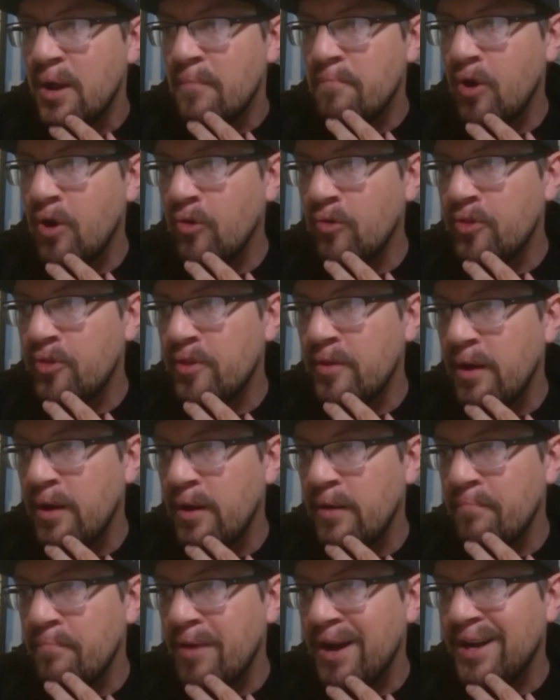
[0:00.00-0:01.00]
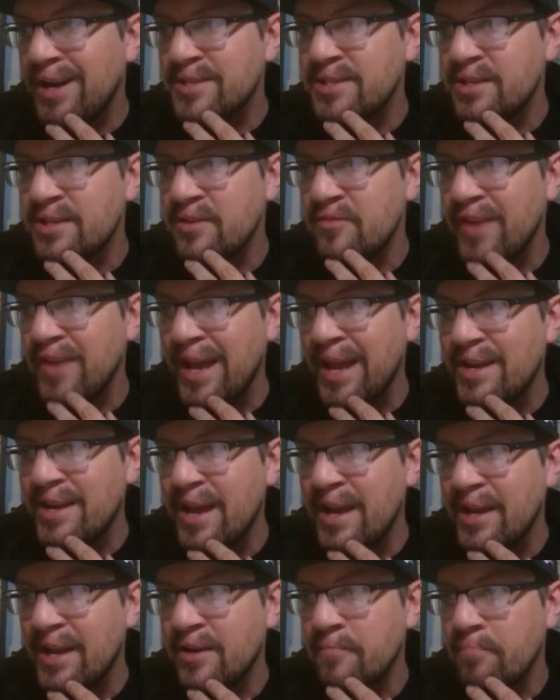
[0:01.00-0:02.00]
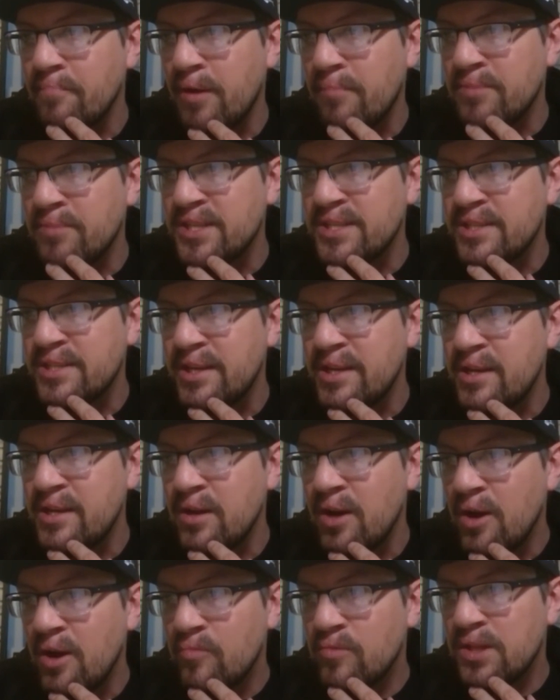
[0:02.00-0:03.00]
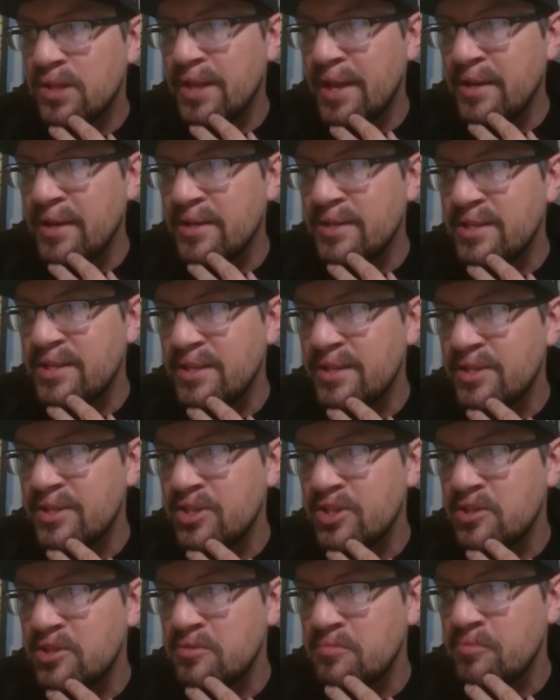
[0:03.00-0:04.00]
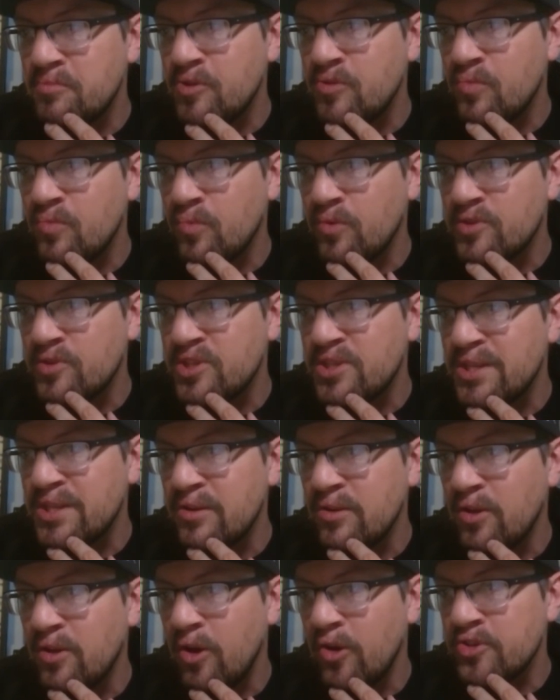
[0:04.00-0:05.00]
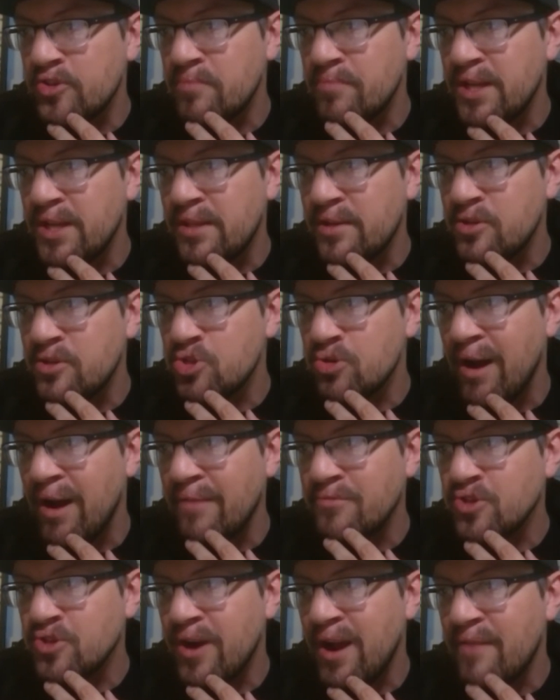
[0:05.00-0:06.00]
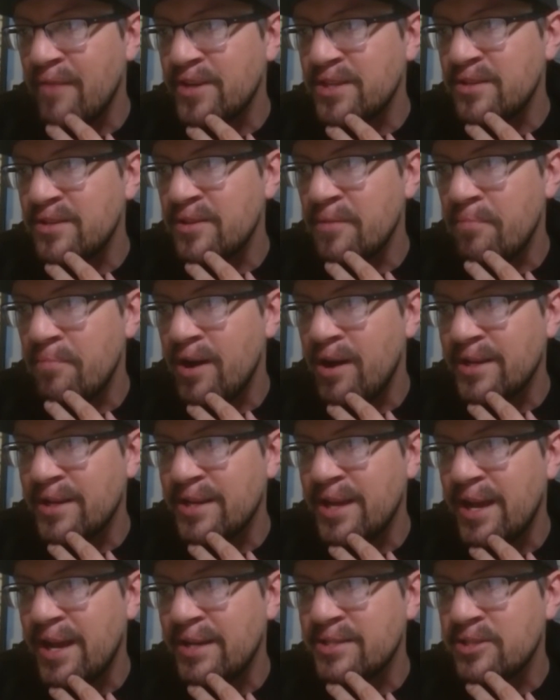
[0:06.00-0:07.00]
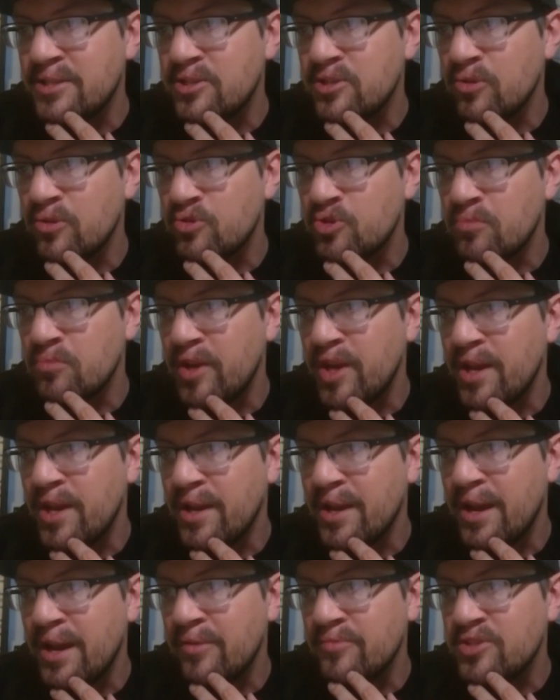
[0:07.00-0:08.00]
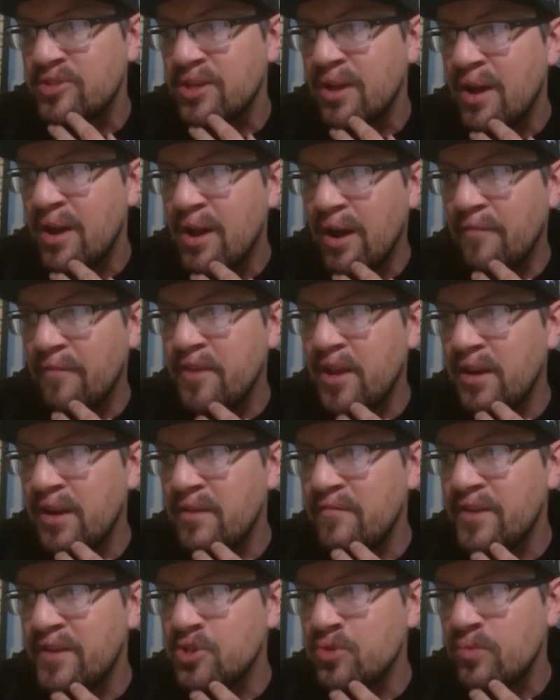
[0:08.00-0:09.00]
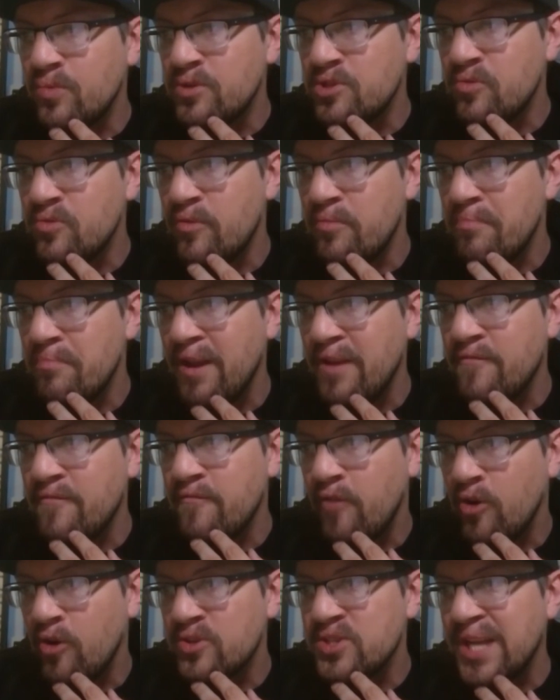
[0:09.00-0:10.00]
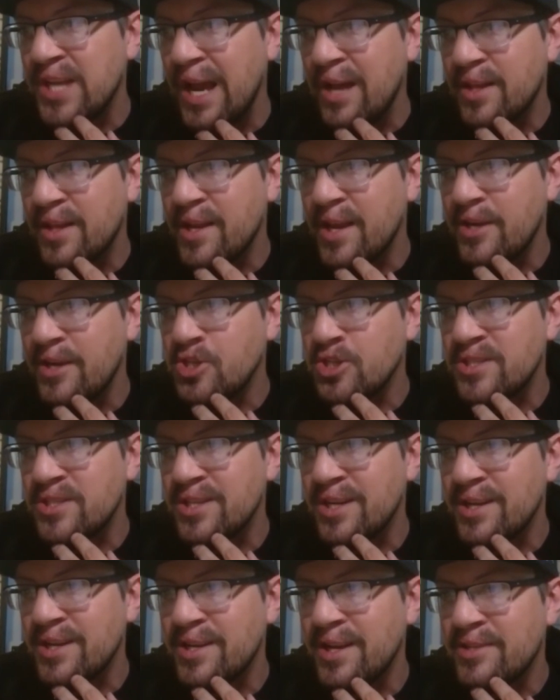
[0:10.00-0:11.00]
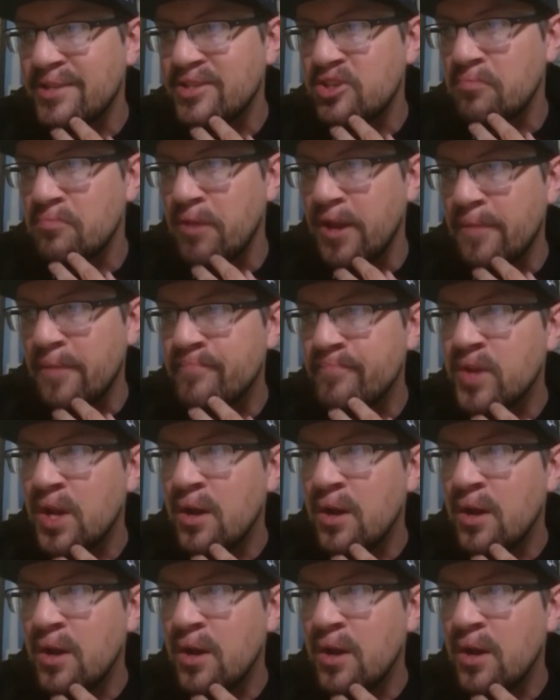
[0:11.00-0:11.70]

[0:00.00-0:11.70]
Both positive and negative publicity related to this dispute will still ultimately drive traffic to the podcast and social media accounts of the individuals who have made false allegations against me.